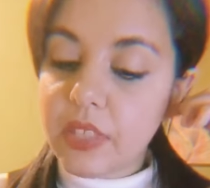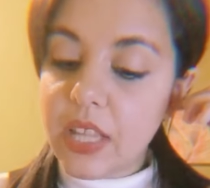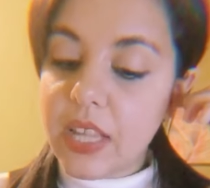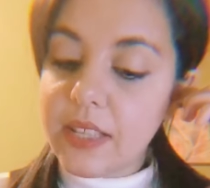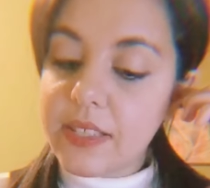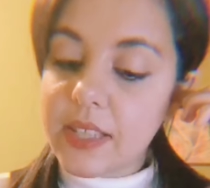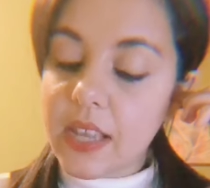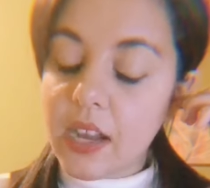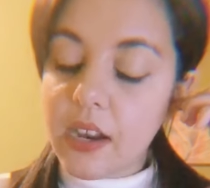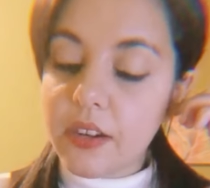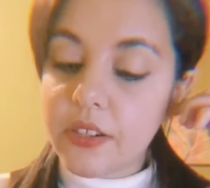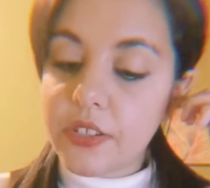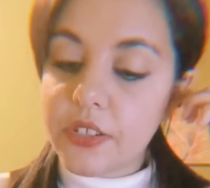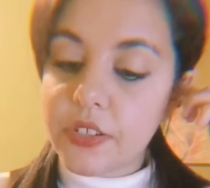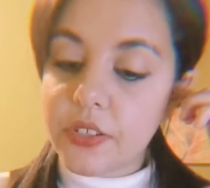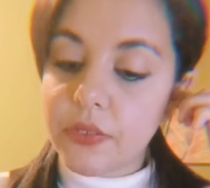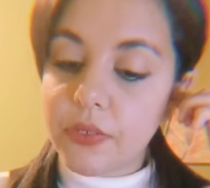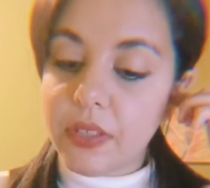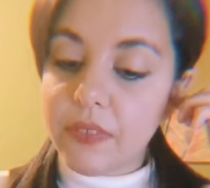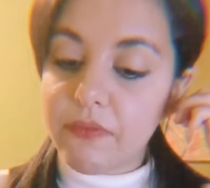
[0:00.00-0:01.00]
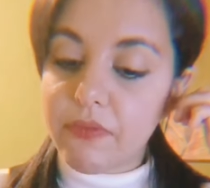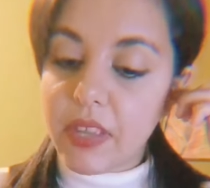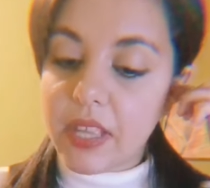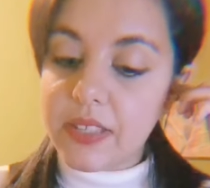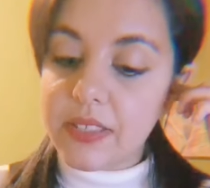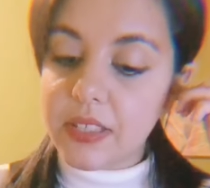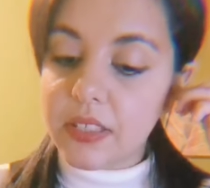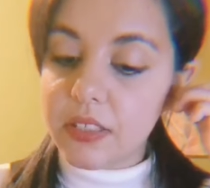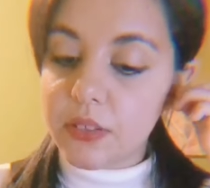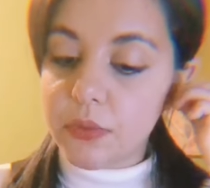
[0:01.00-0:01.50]
it's hard to
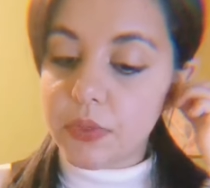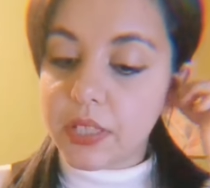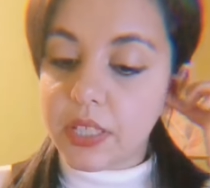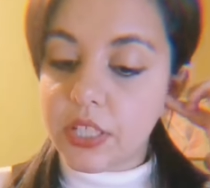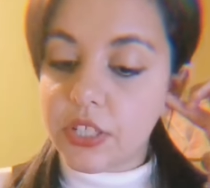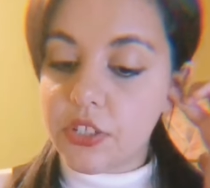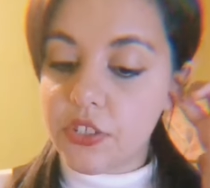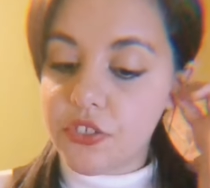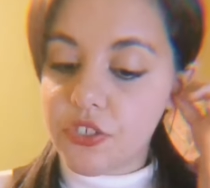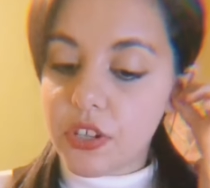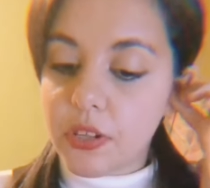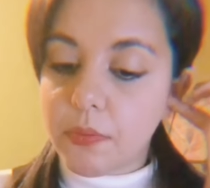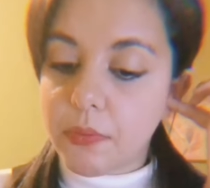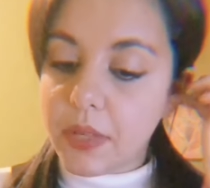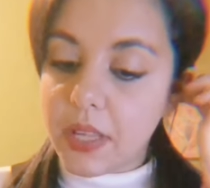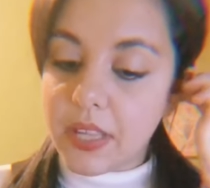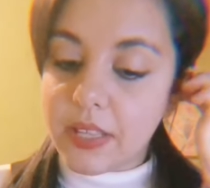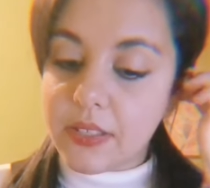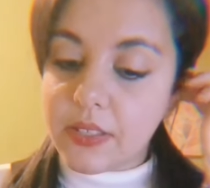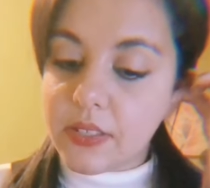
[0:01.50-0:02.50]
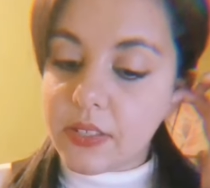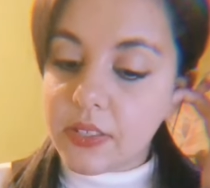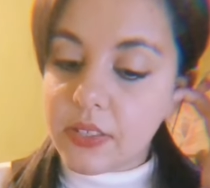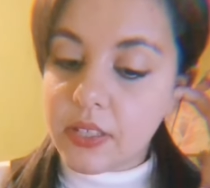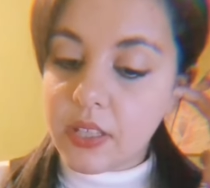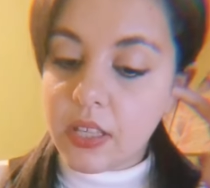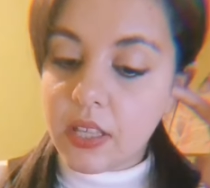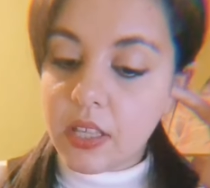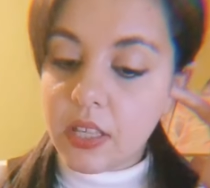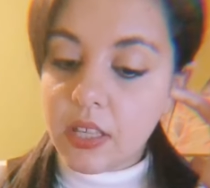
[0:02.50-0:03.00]
invest in the relationship
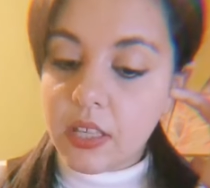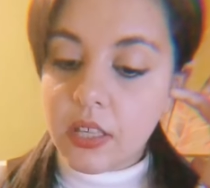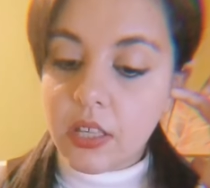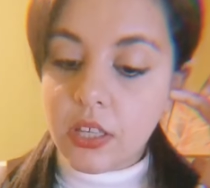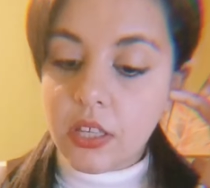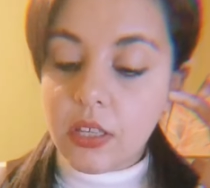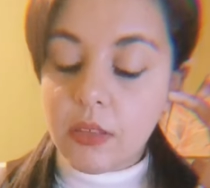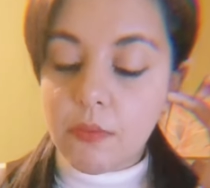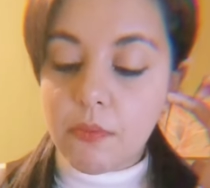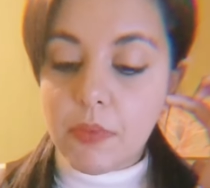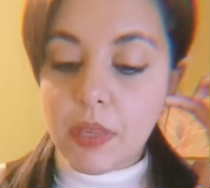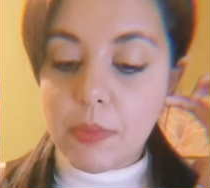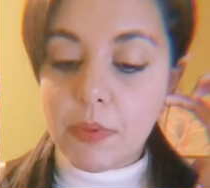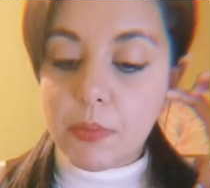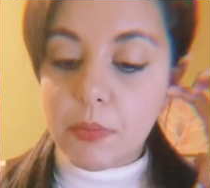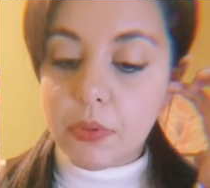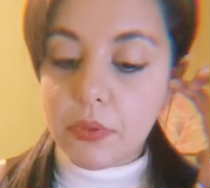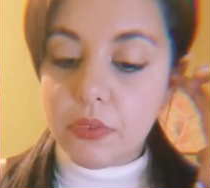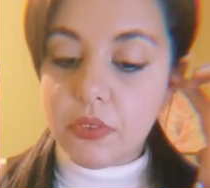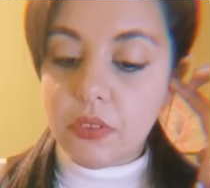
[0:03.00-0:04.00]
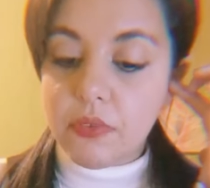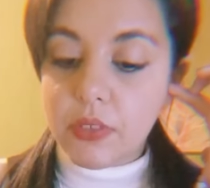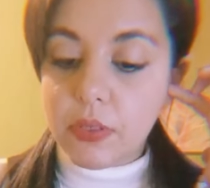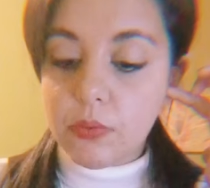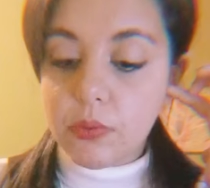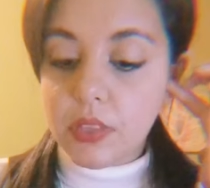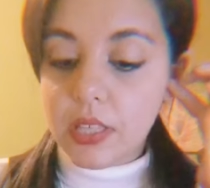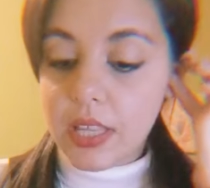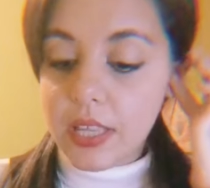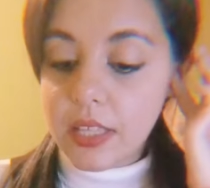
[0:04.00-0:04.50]
as maybe both of
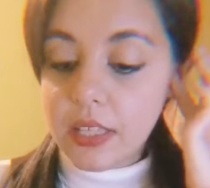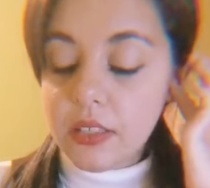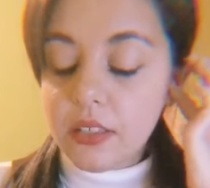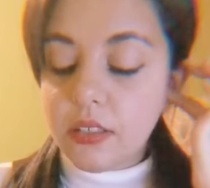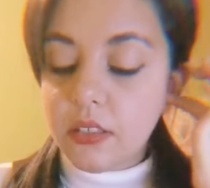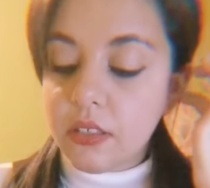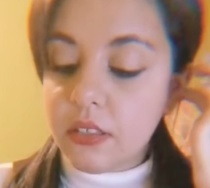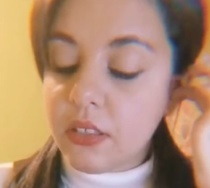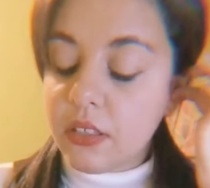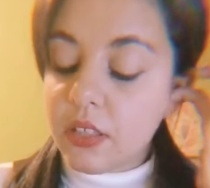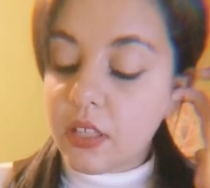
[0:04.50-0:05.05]
you would like.